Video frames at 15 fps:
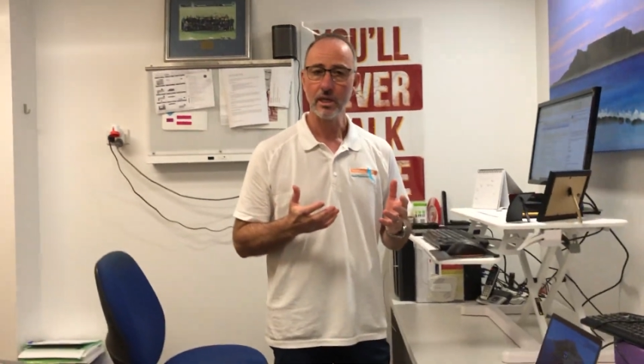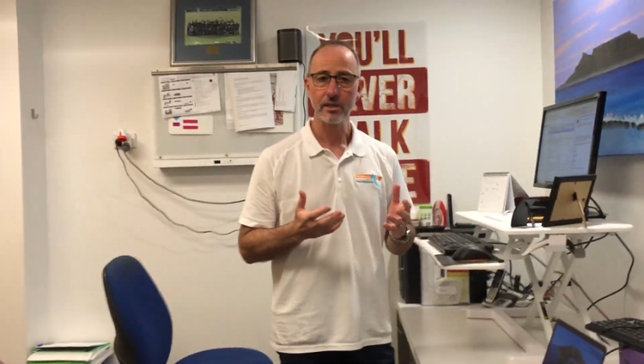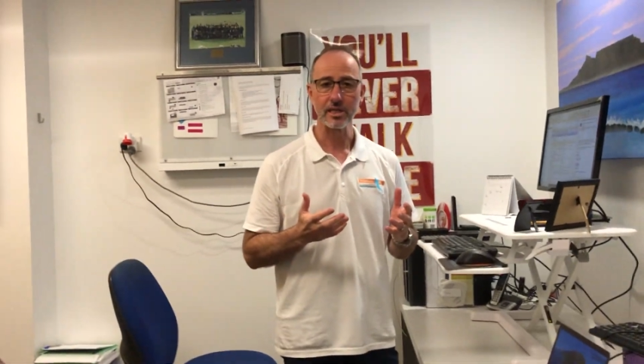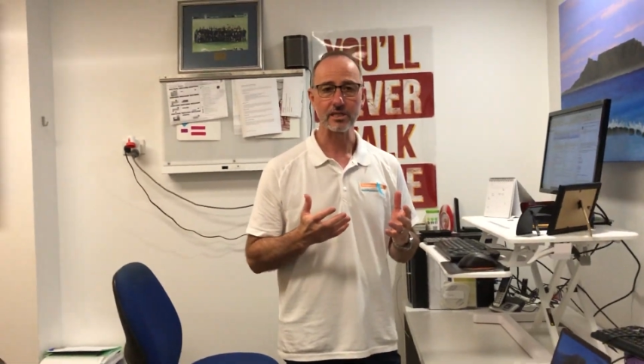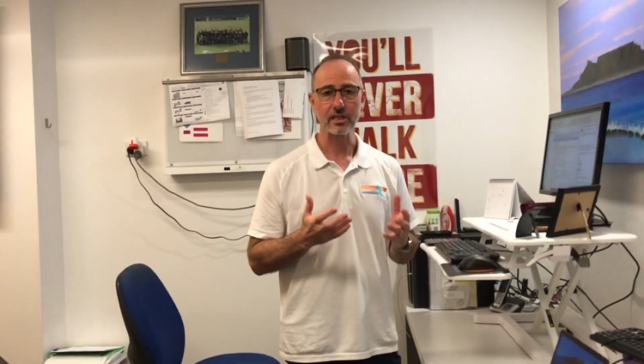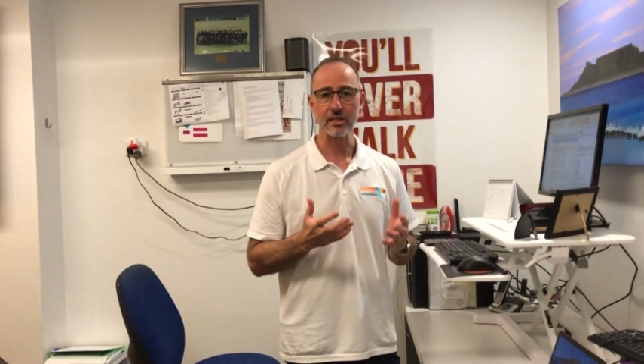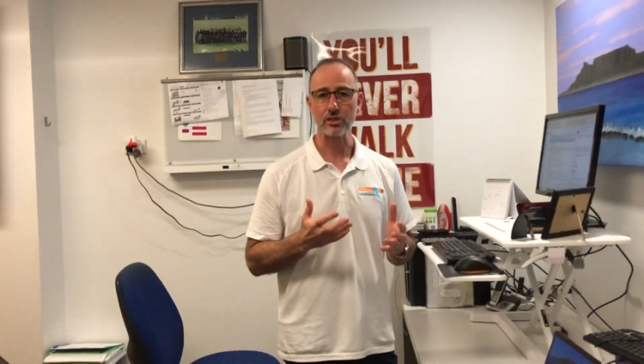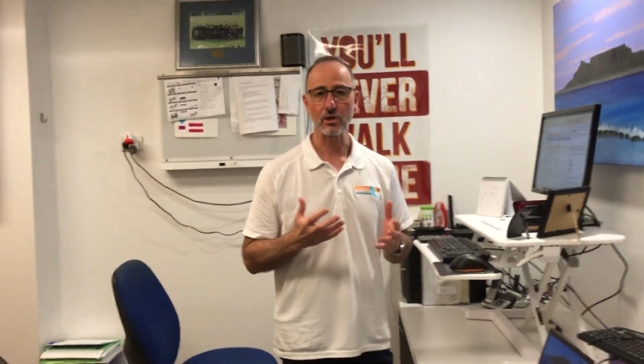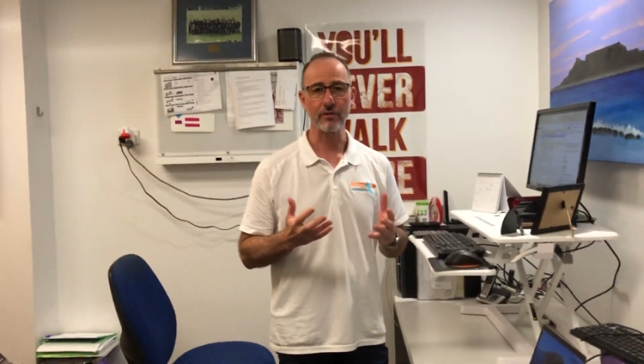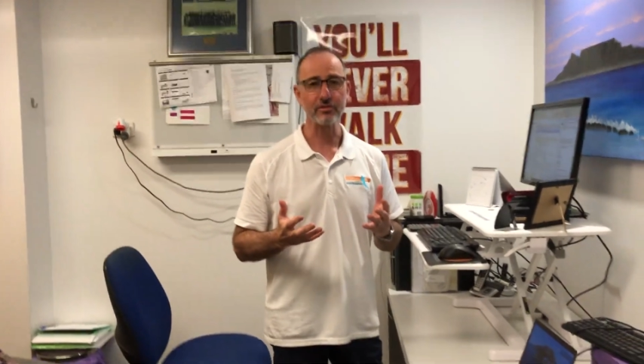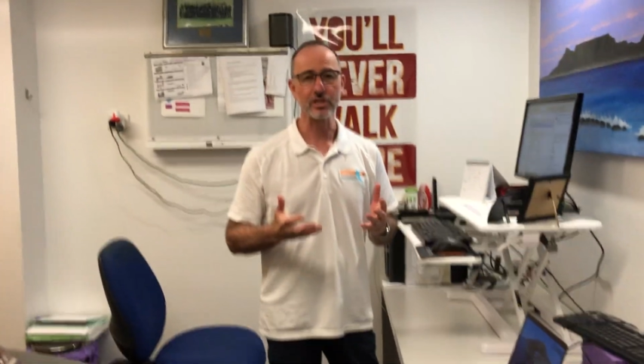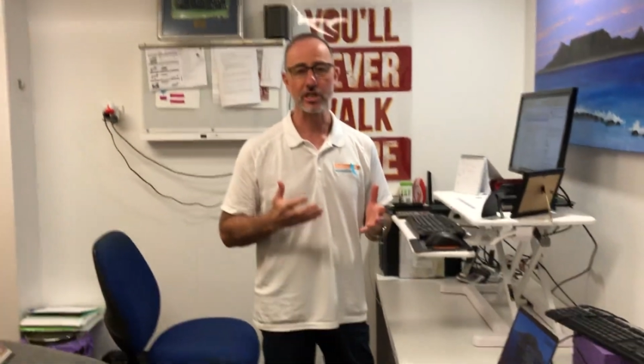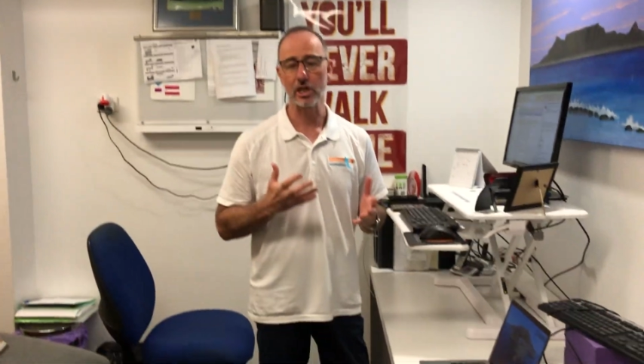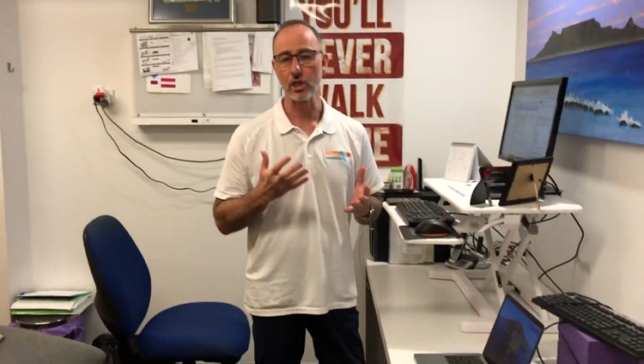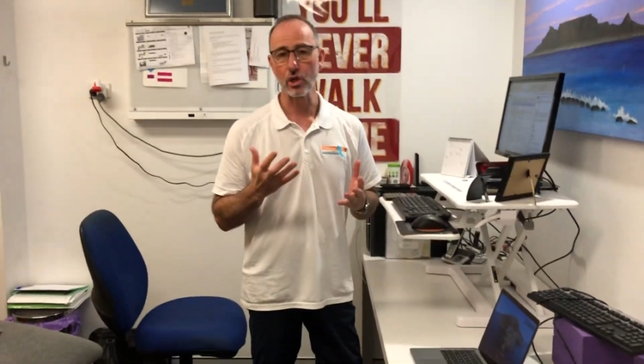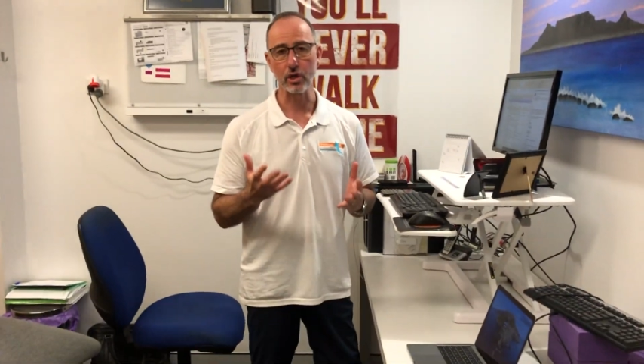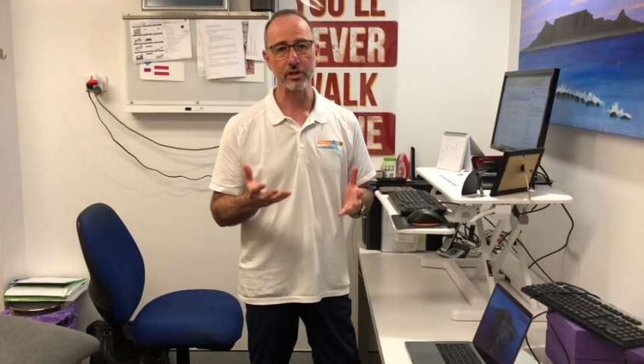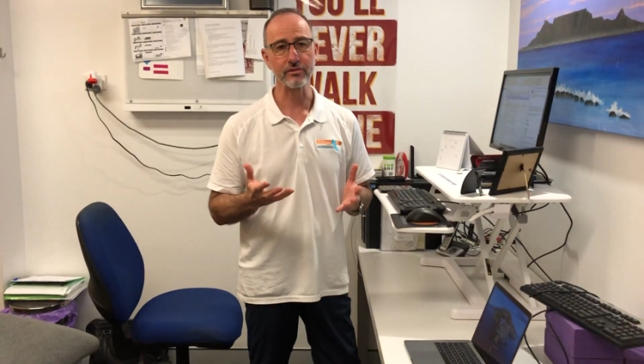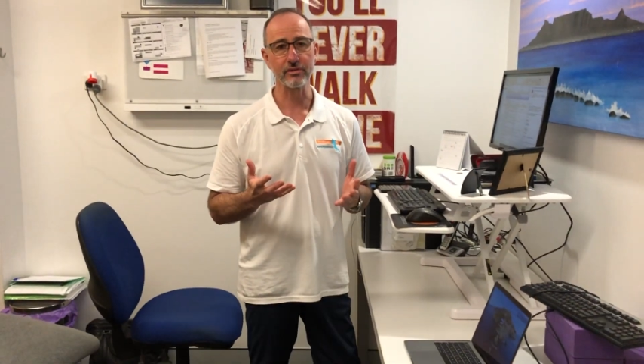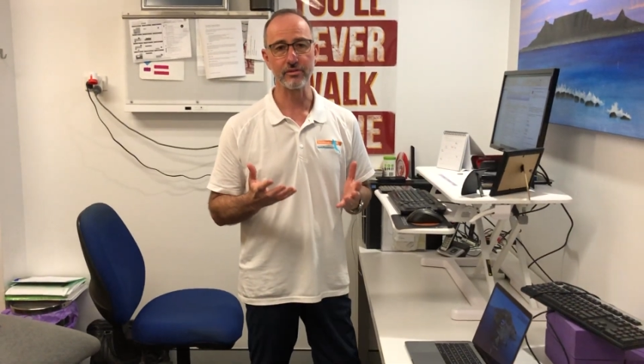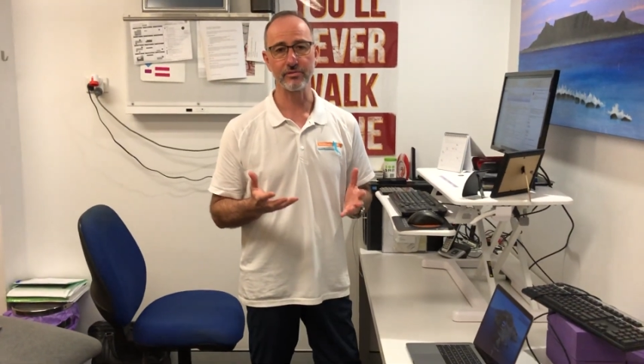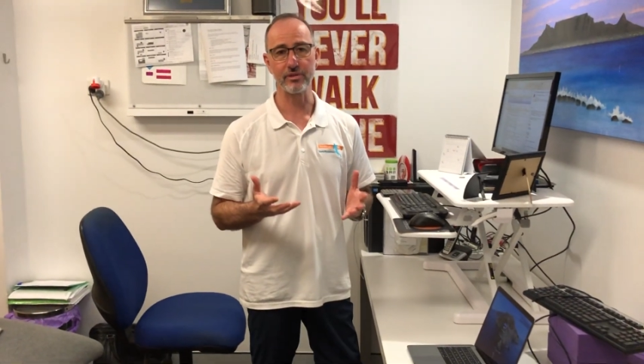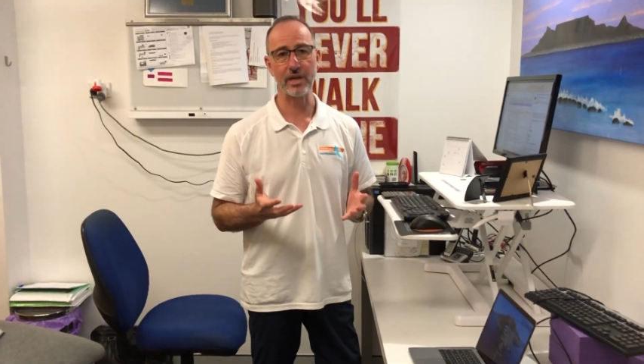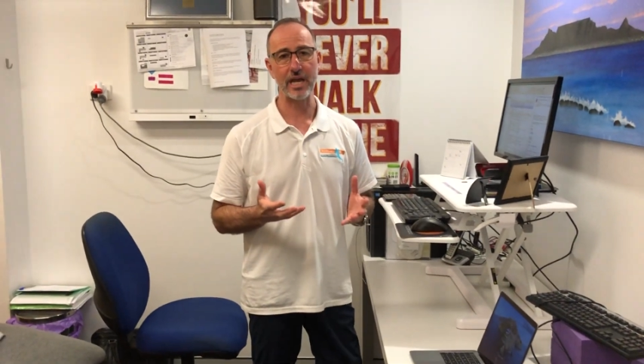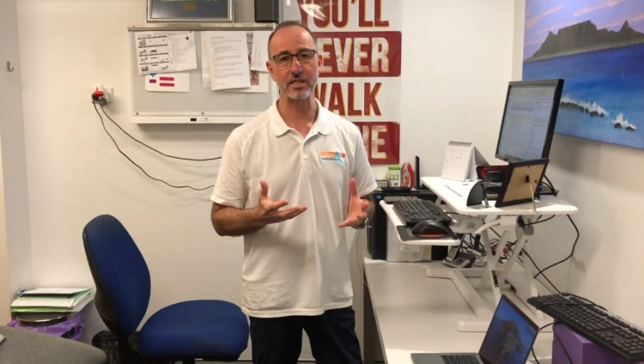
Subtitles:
There's obviously a lot of different